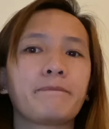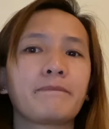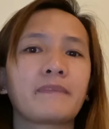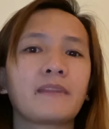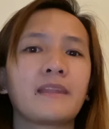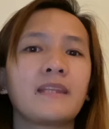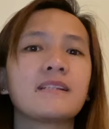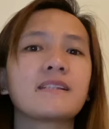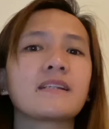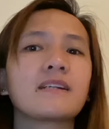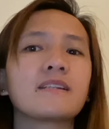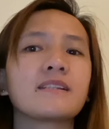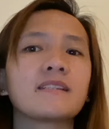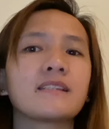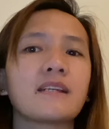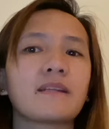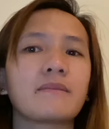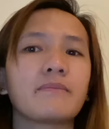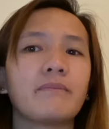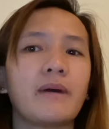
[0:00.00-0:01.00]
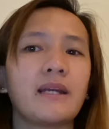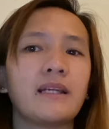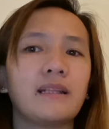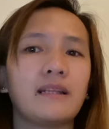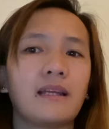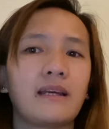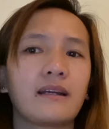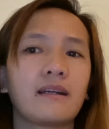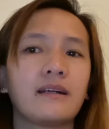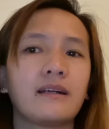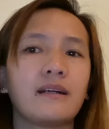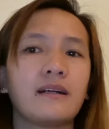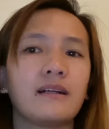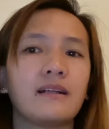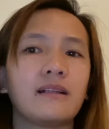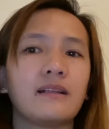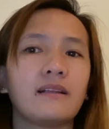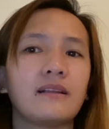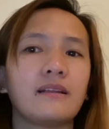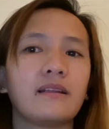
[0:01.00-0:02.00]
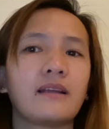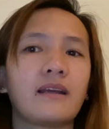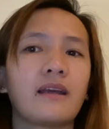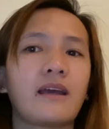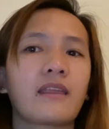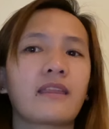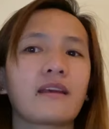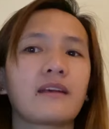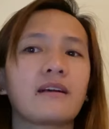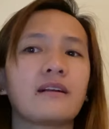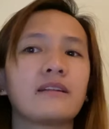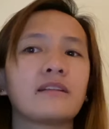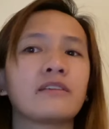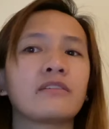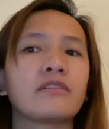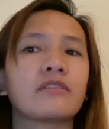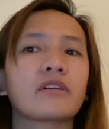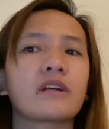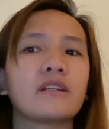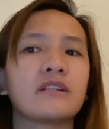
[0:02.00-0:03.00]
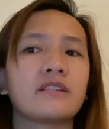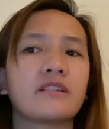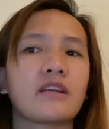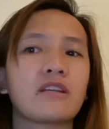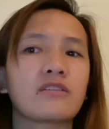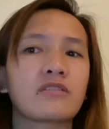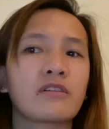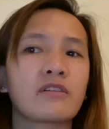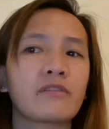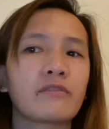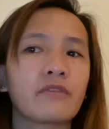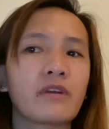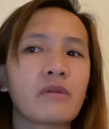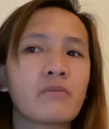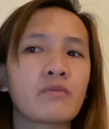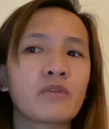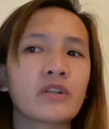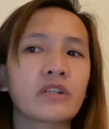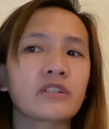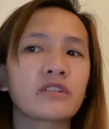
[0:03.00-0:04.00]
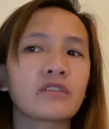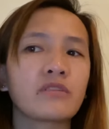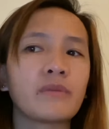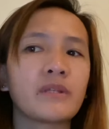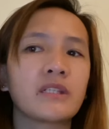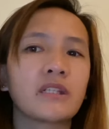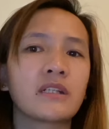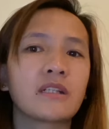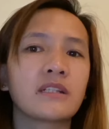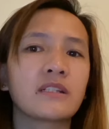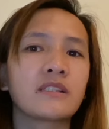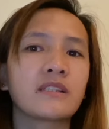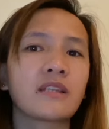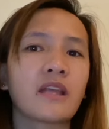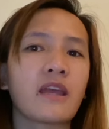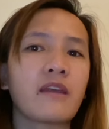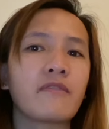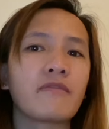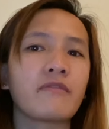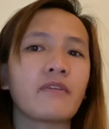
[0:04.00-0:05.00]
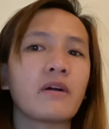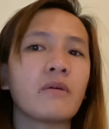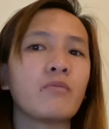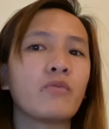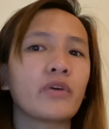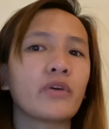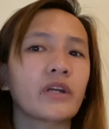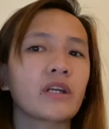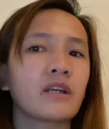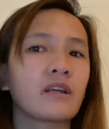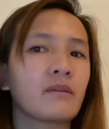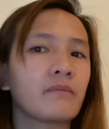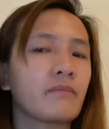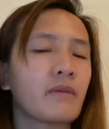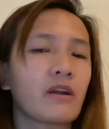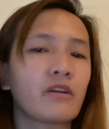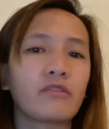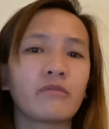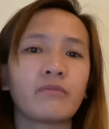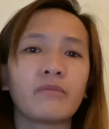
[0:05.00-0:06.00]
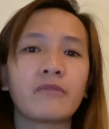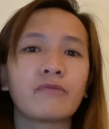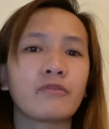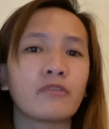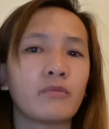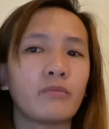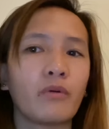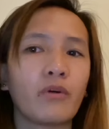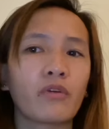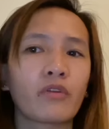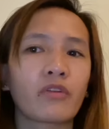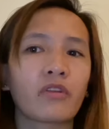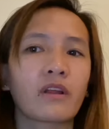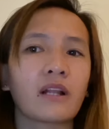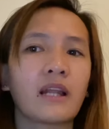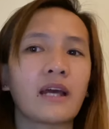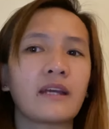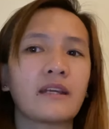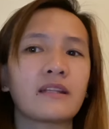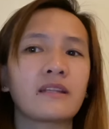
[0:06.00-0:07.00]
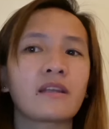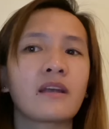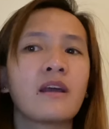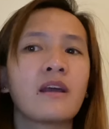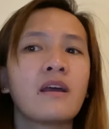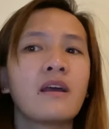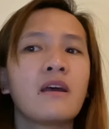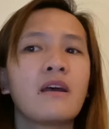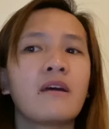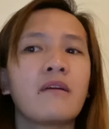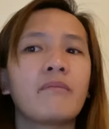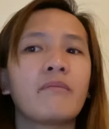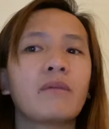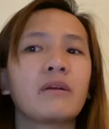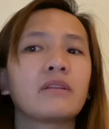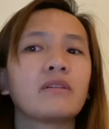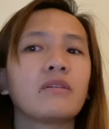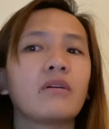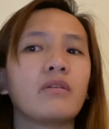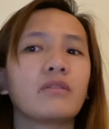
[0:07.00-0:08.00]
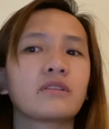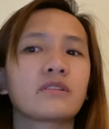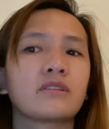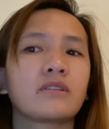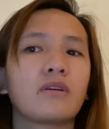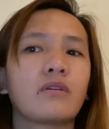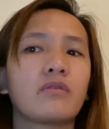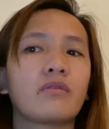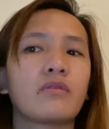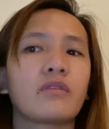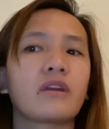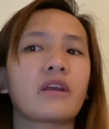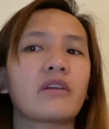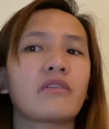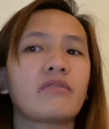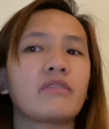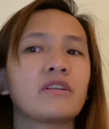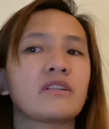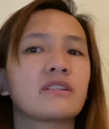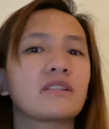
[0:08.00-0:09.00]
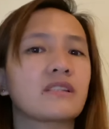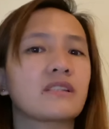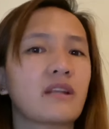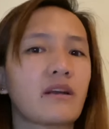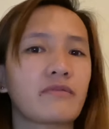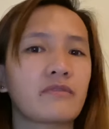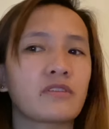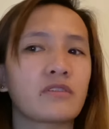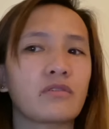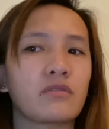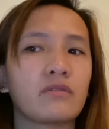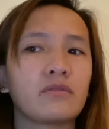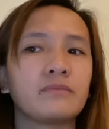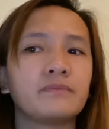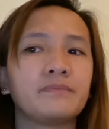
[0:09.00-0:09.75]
These are set by legal, ethical, and organizational frameworks to maintain a safe working environment for both client but also the caring staff too.